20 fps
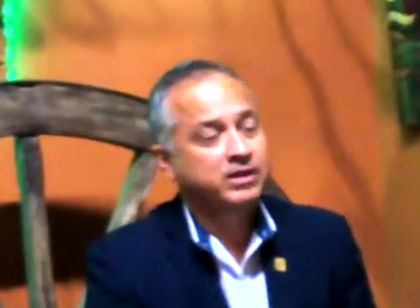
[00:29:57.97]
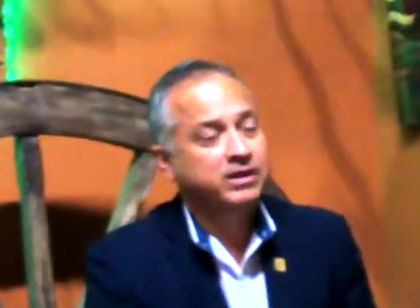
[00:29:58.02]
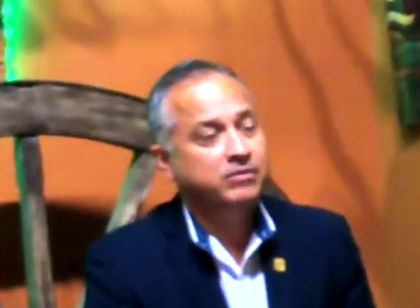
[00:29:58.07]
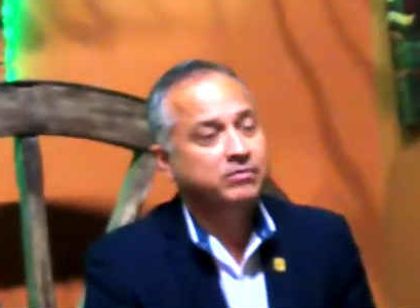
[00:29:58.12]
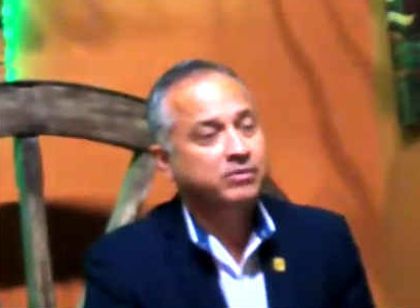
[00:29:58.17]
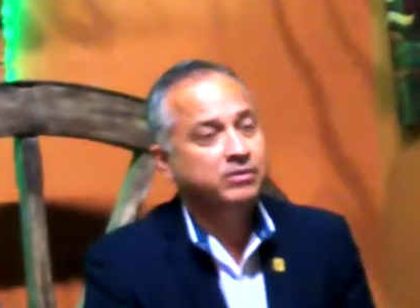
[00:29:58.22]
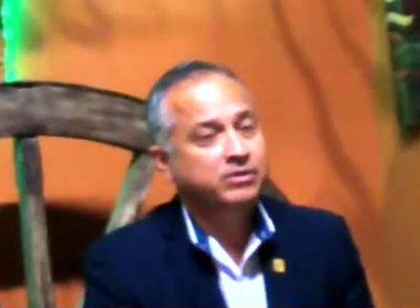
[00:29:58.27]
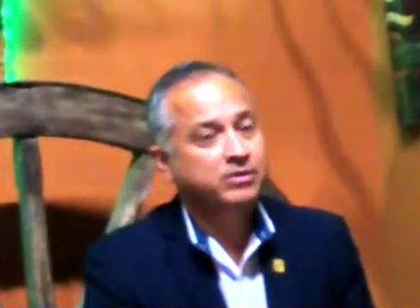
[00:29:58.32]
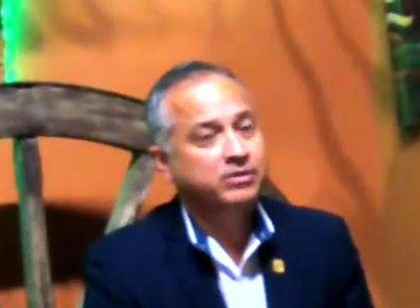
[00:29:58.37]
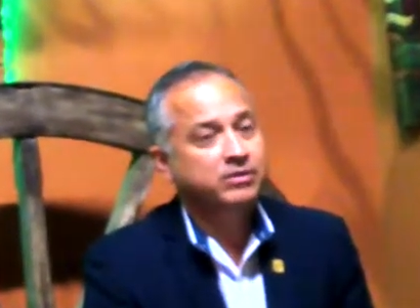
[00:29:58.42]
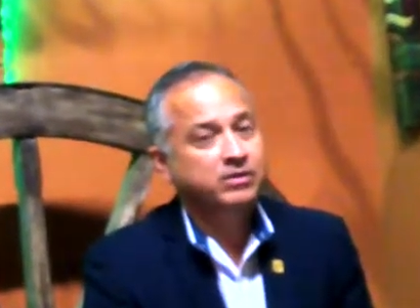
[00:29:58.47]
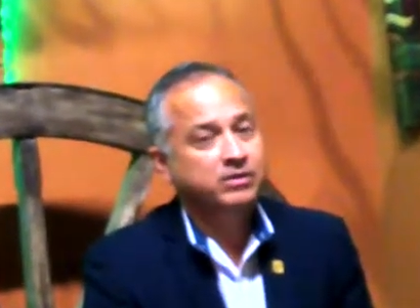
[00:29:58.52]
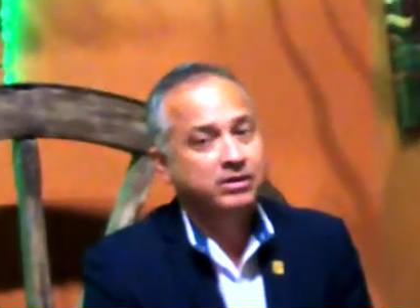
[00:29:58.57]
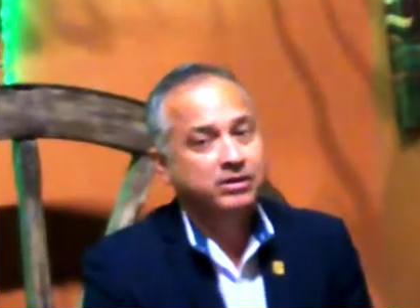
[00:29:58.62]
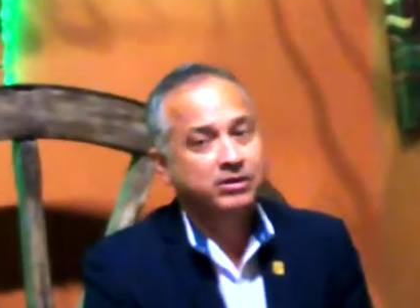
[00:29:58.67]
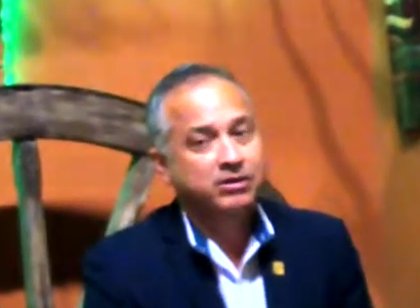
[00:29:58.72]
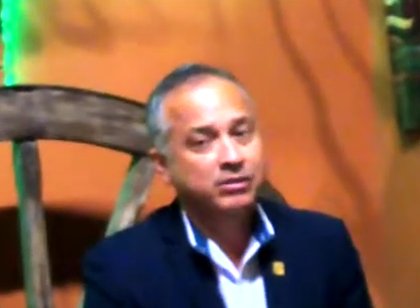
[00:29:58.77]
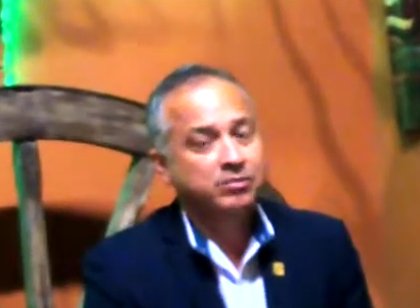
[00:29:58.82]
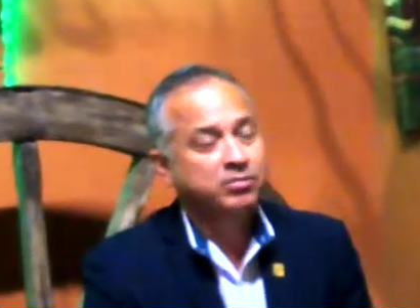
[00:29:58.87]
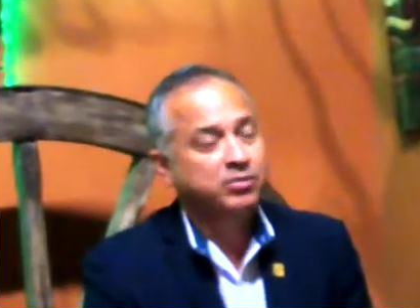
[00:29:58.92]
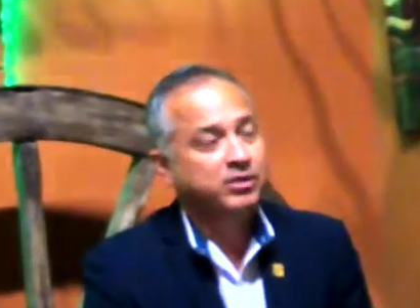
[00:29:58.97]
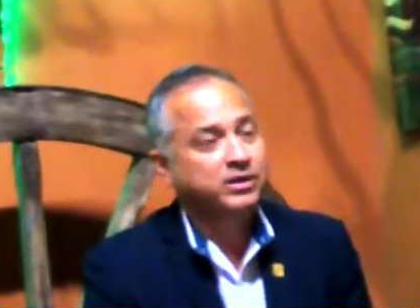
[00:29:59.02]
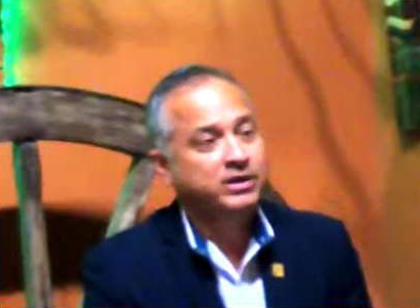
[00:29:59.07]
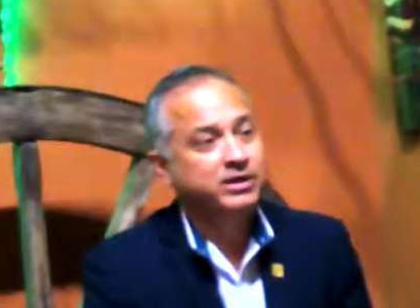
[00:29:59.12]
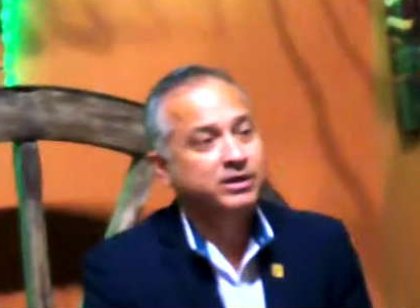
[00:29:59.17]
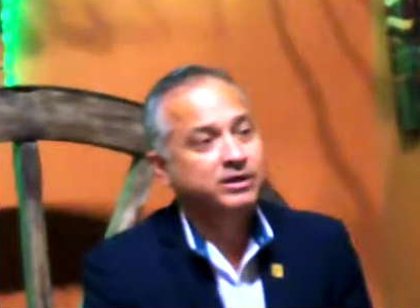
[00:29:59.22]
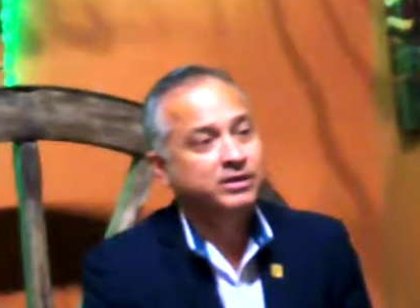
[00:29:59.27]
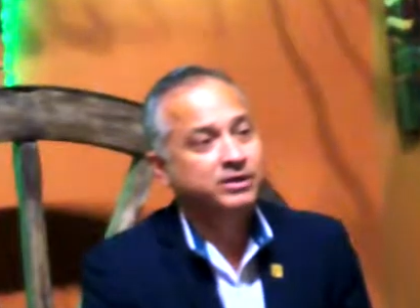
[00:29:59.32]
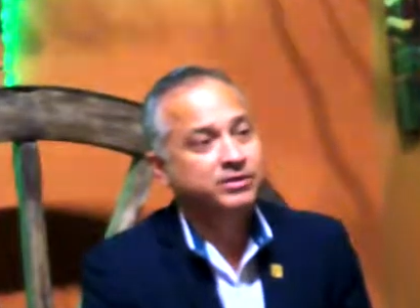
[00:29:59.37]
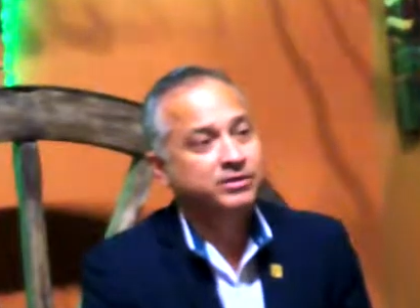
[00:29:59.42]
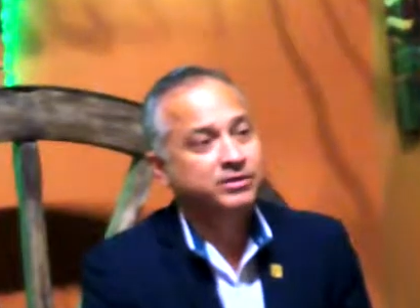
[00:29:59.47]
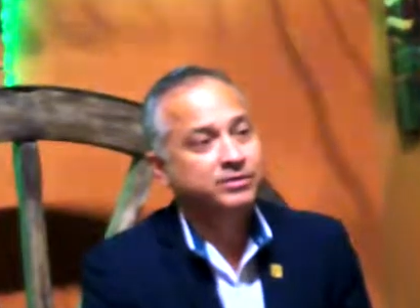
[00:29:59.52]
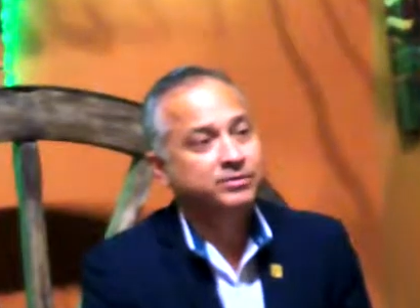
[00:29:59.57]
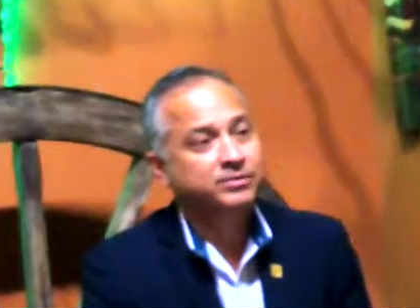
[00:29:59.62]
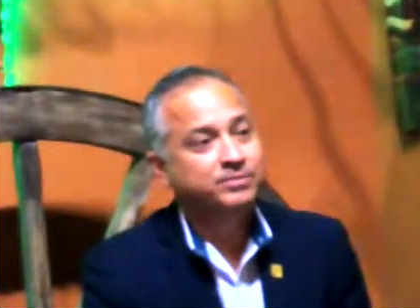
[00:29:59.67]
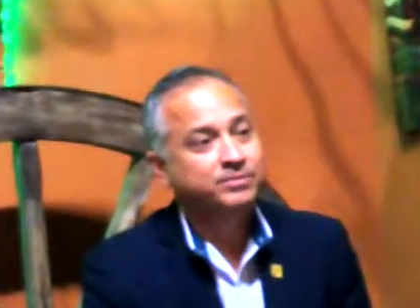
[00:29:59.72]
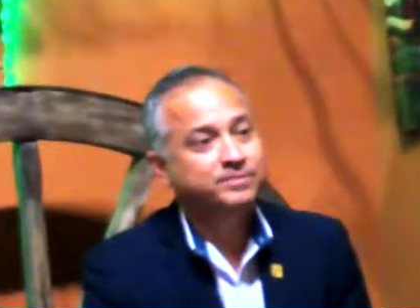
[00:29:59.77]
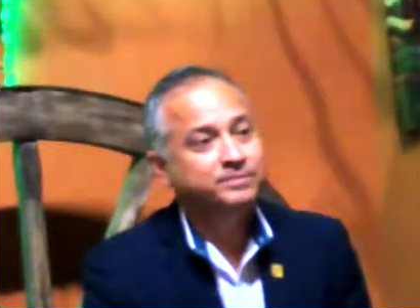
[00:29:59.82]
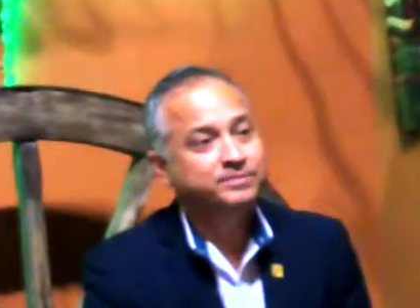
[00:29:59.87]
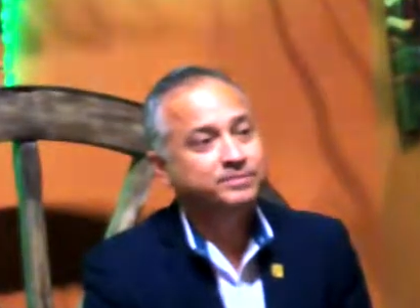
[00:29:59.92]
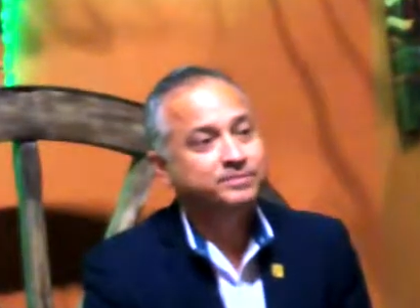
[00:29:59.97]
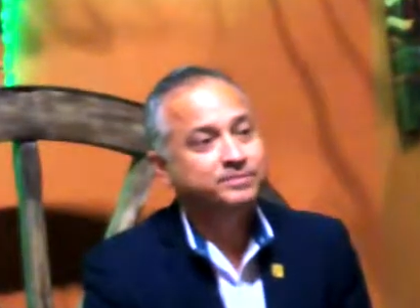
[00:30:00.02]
they were appointed to do.